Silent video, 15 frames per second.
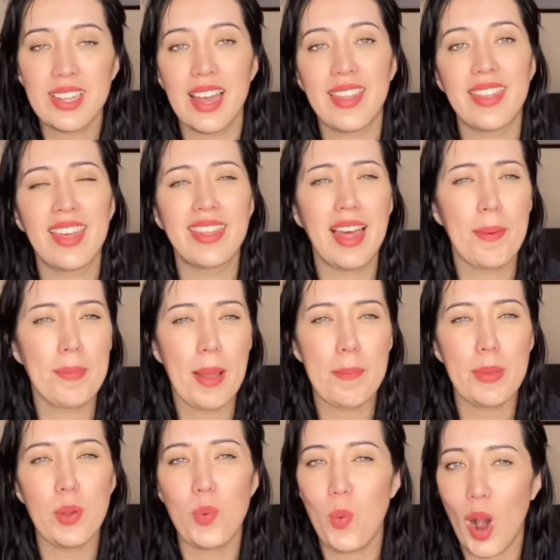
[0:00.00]
I think that might
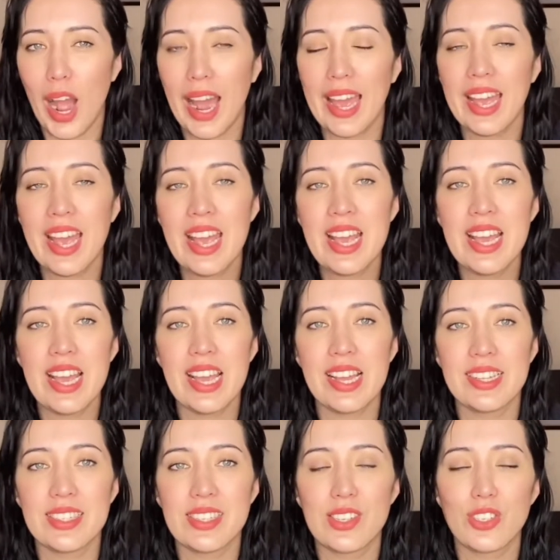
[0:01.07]
be why
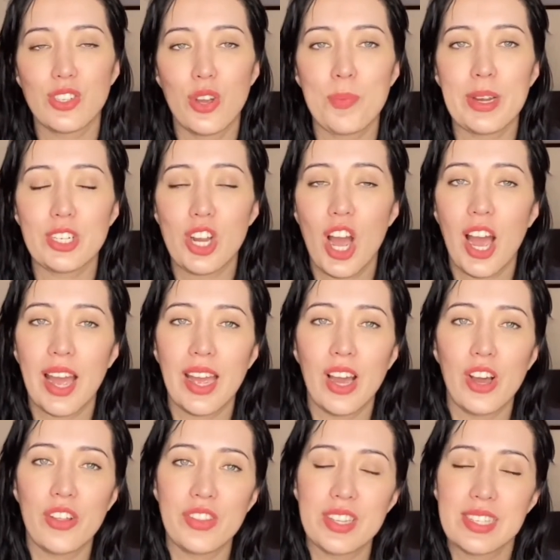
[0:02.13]
it's so much higher
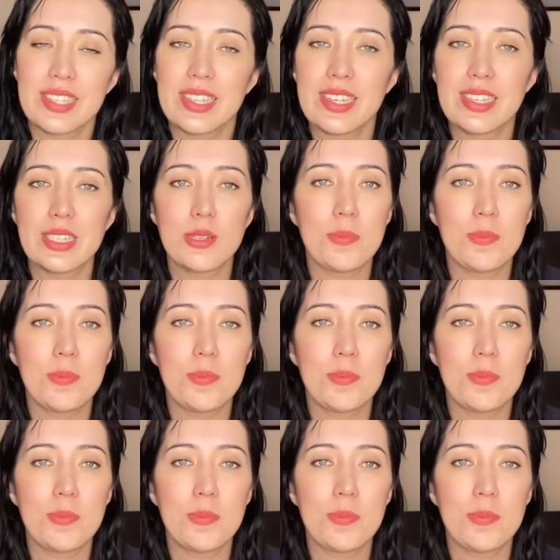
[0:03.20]
on this list,